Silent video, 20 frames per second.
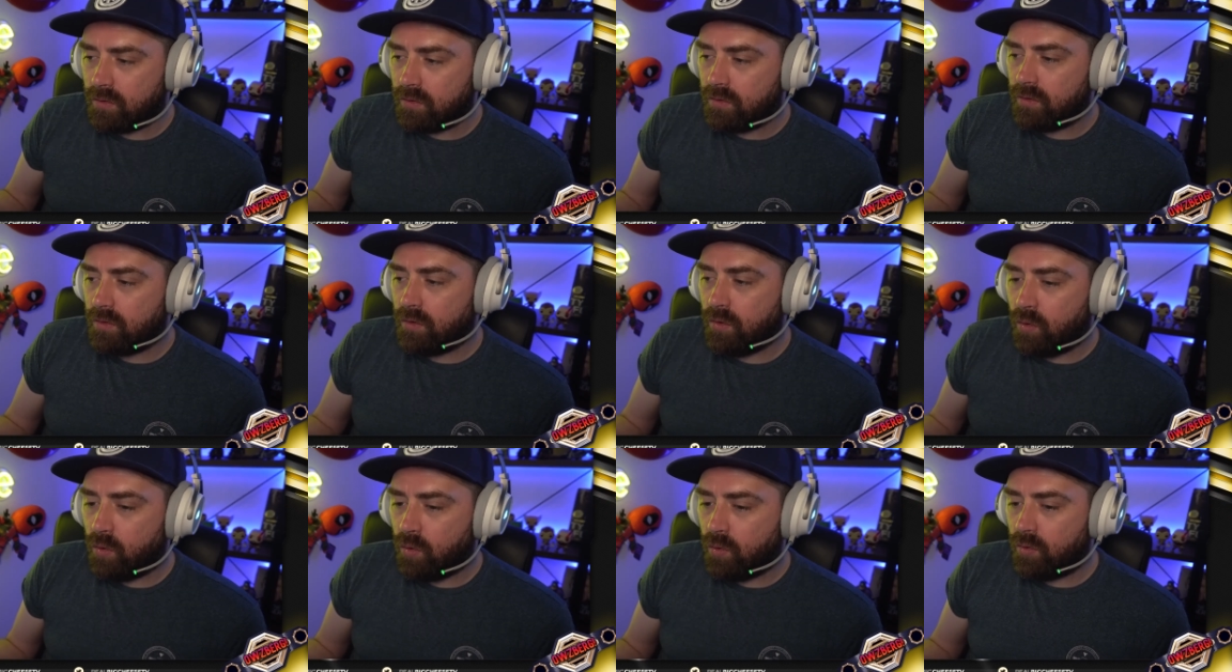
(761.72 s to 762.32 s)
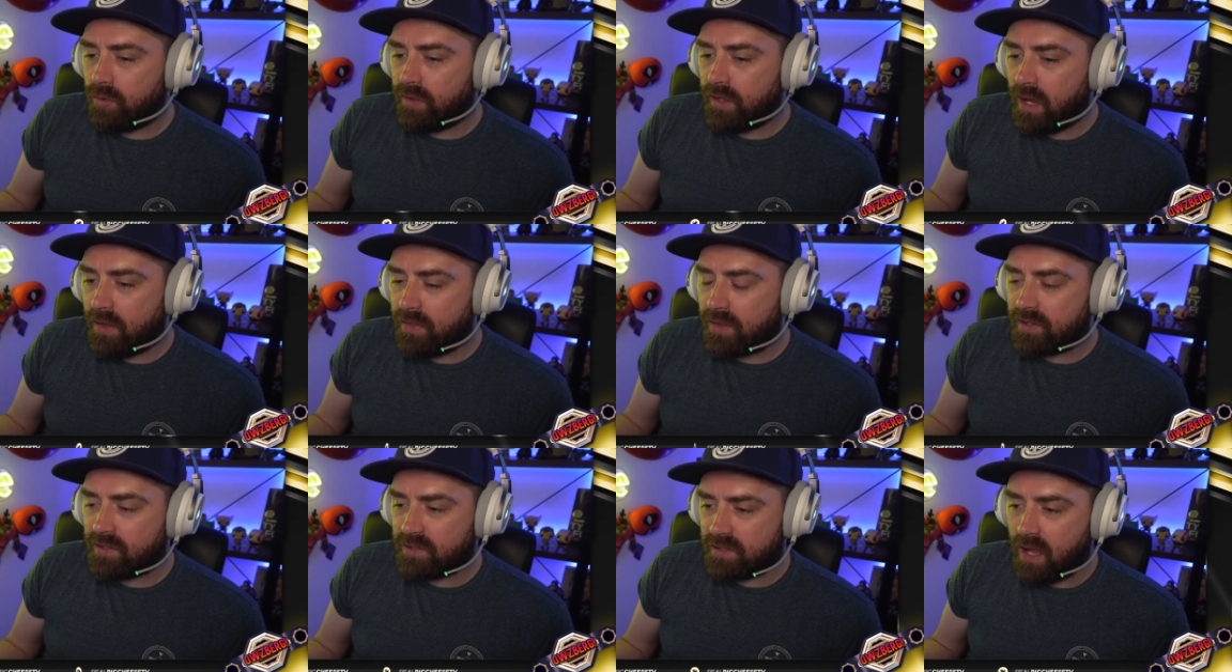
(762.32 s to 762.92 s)
all the
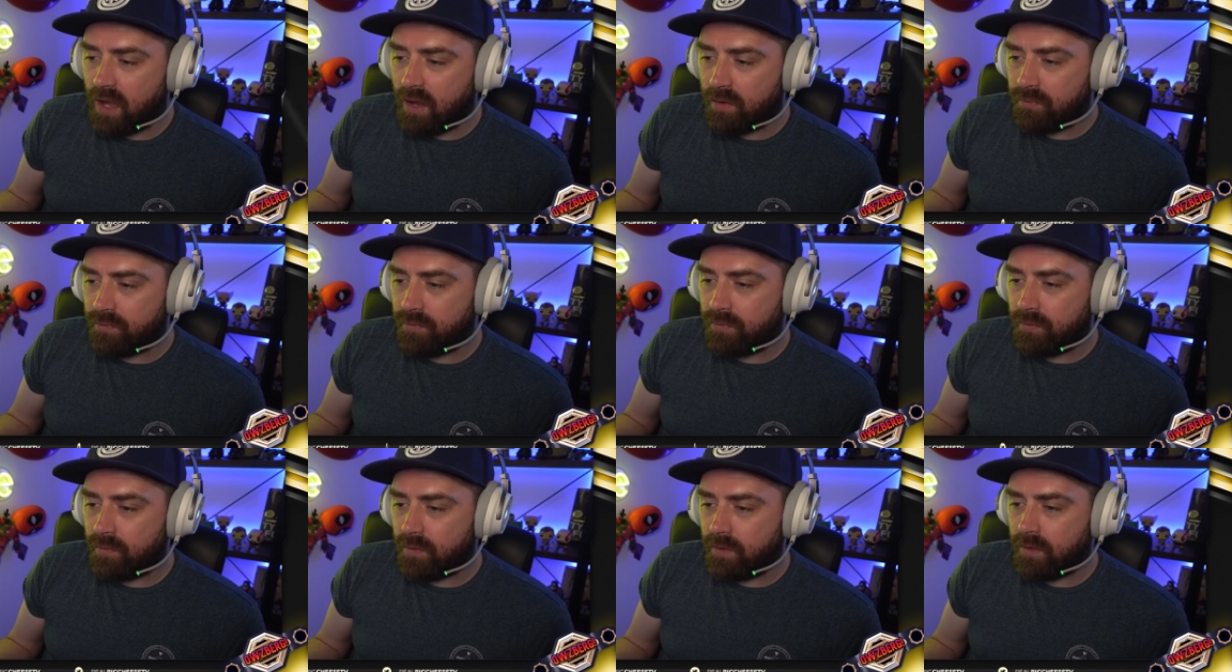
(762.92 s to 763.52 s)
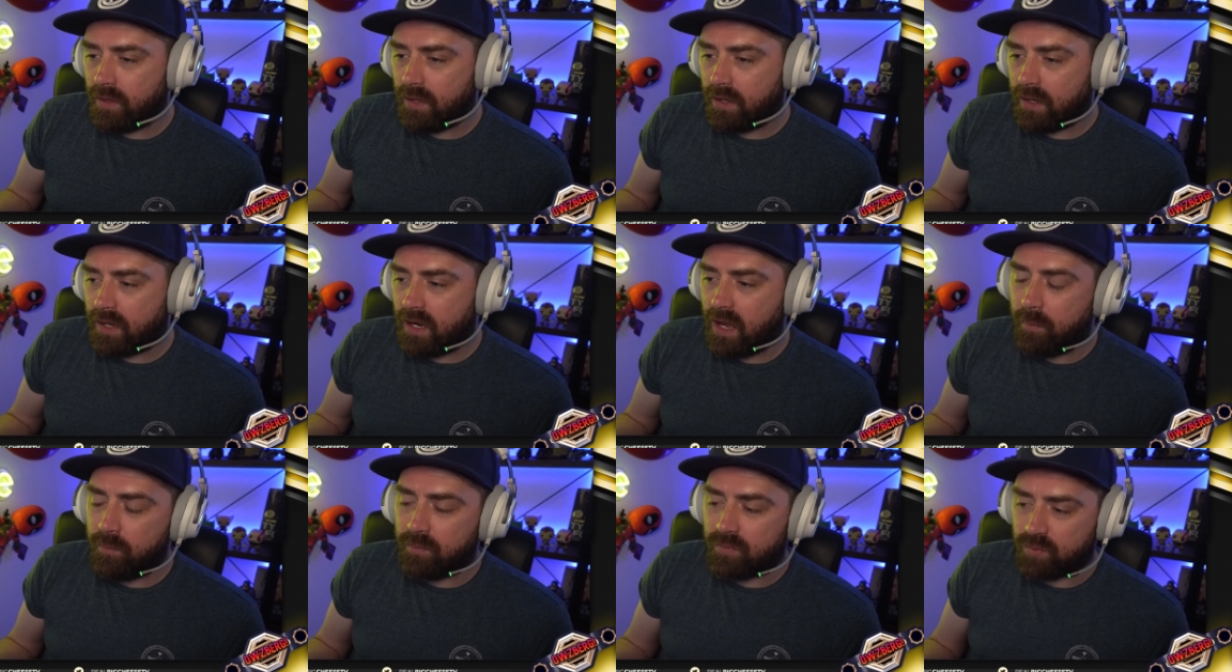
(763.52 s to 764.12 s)
other stuff that
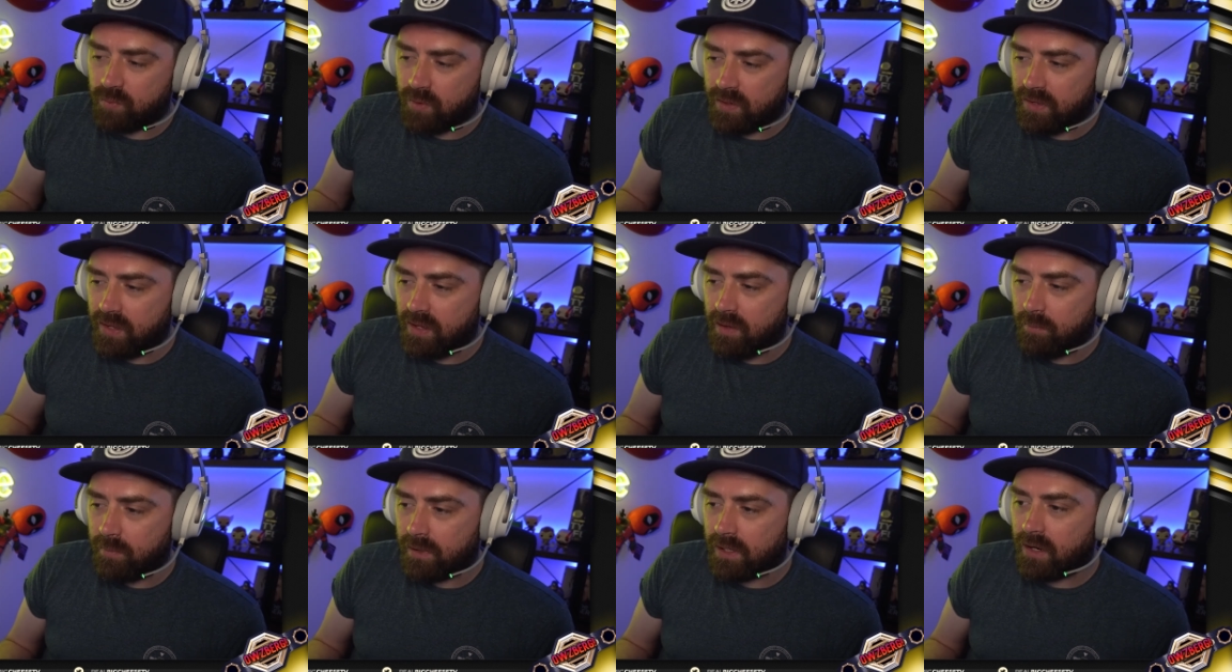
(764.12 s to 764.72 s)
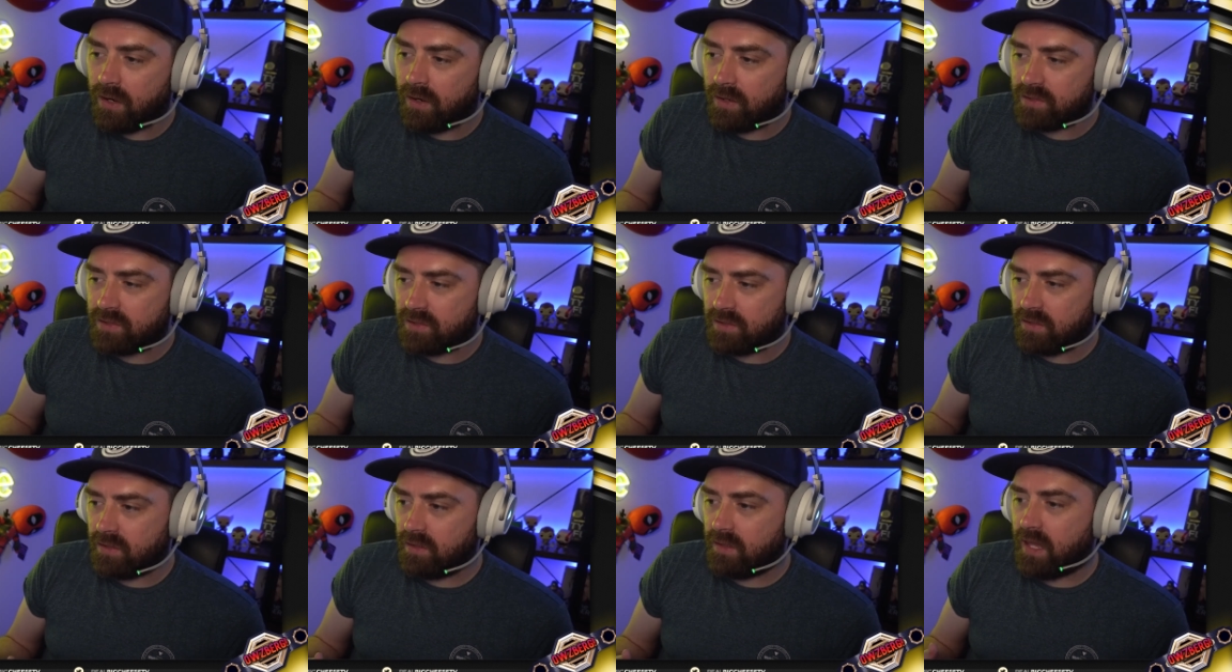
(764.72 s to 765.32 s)
comes with it because
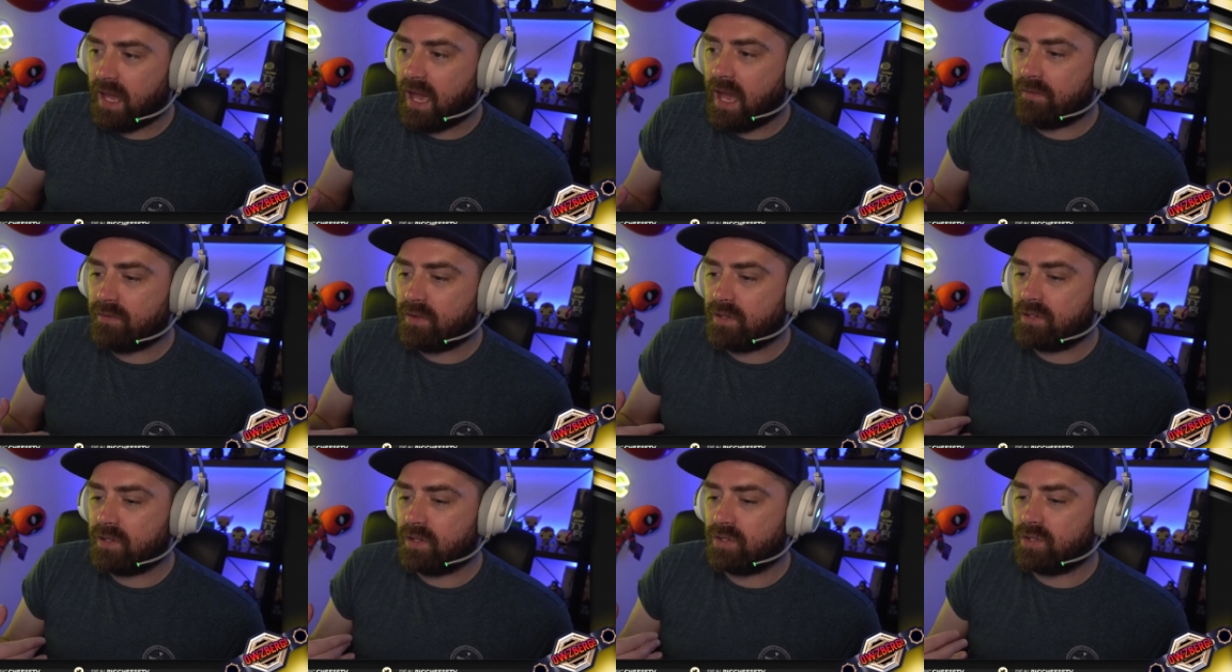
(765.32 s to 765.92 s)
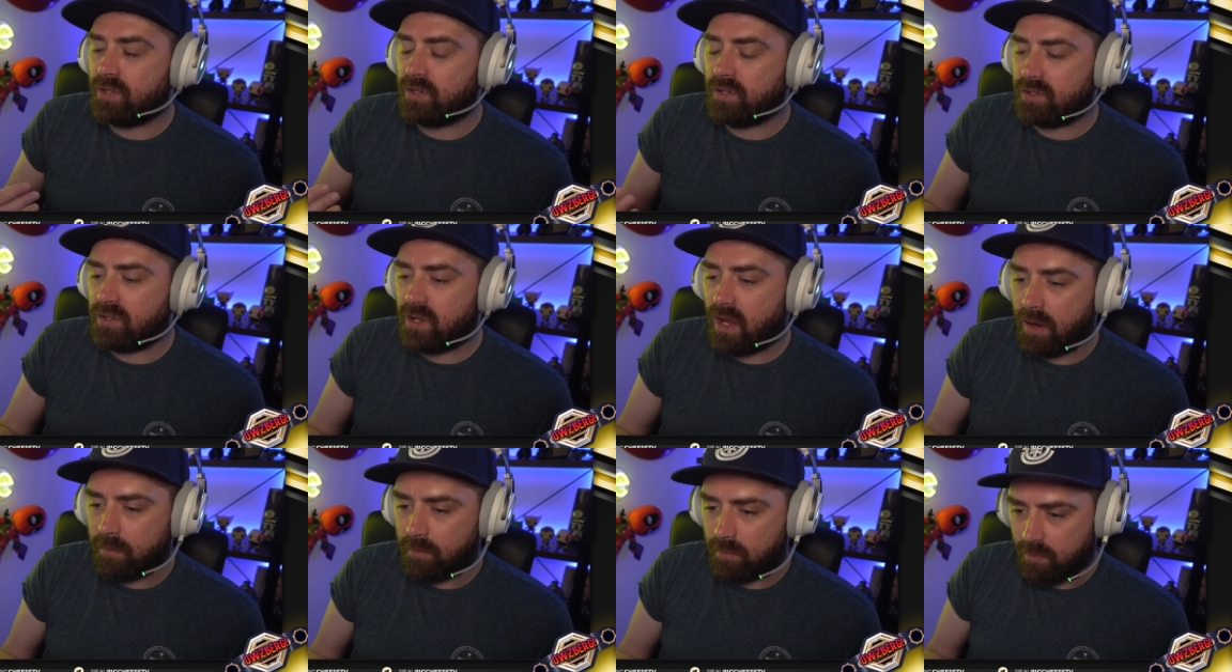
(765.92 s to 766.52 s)
they're having such a good
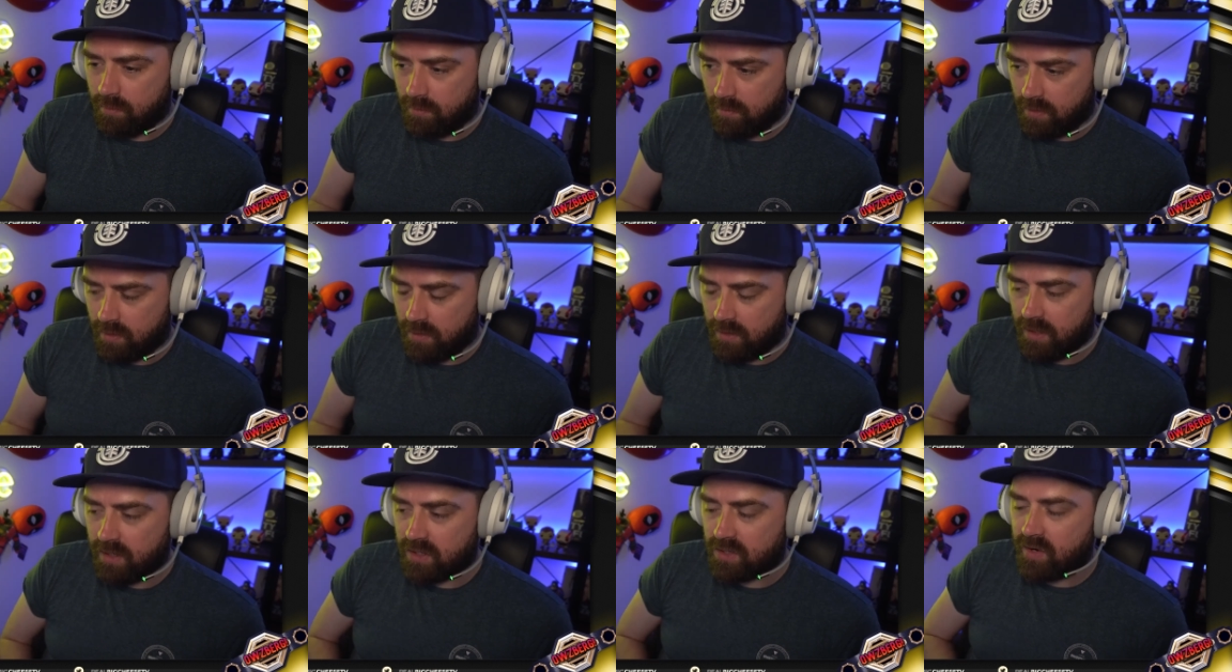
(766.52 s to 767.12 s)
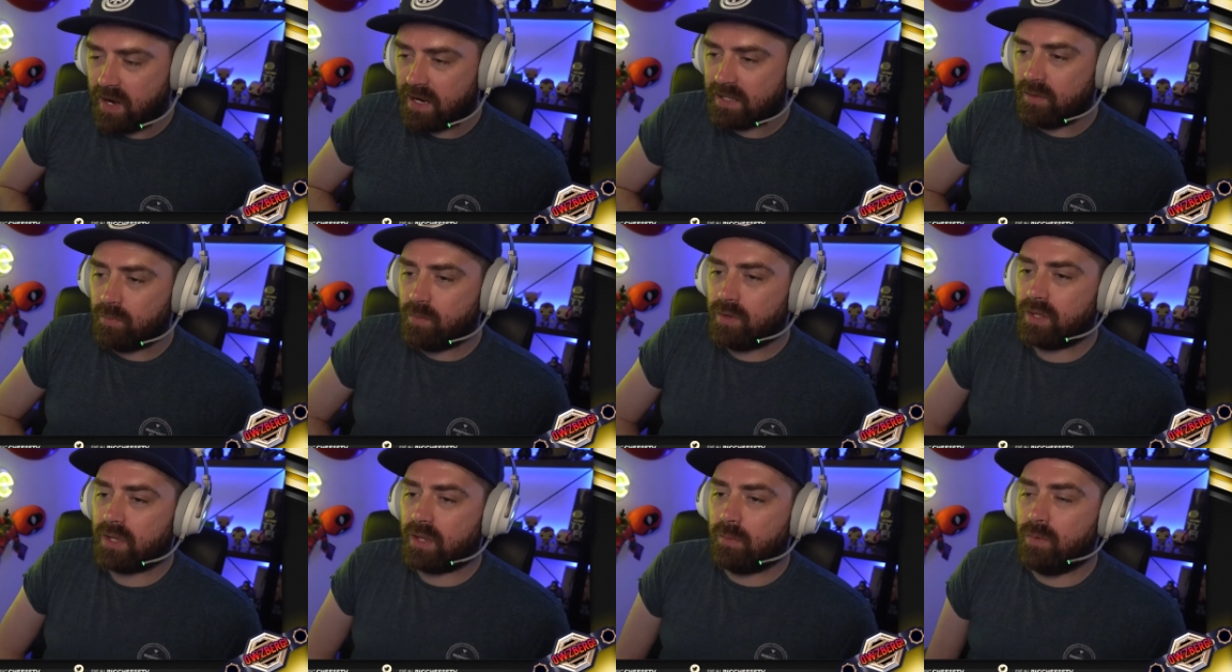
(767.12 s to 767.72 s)
time interacting with
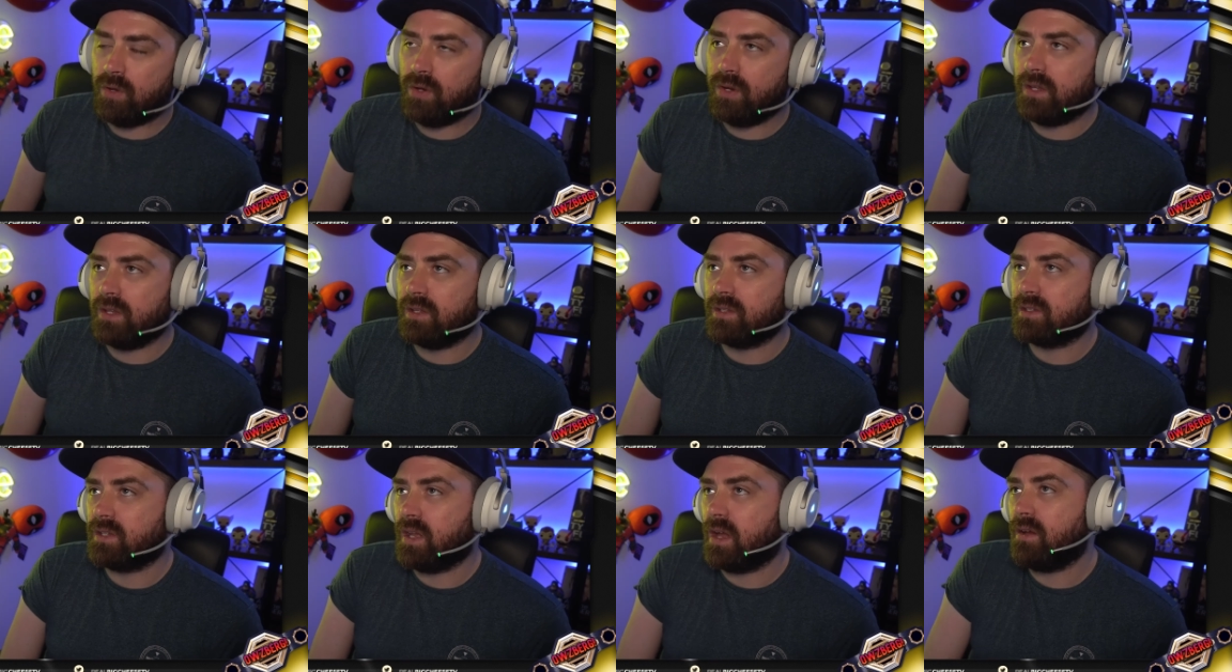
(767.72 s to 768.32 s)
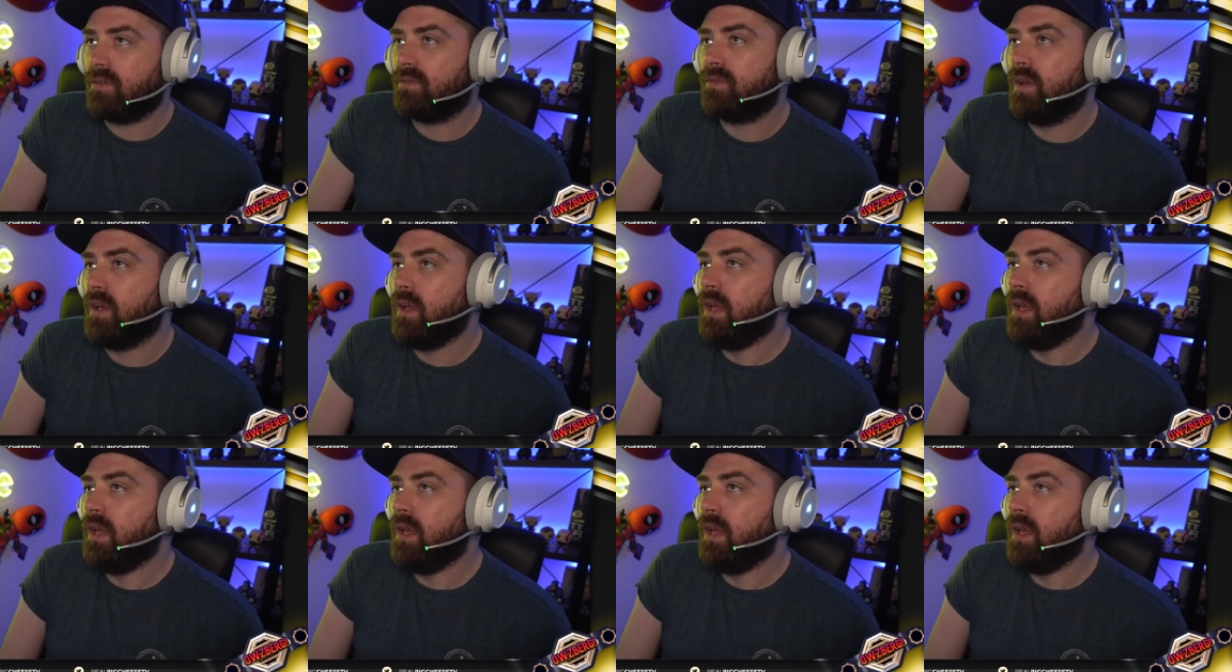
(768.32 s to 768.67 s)
the community and stuff.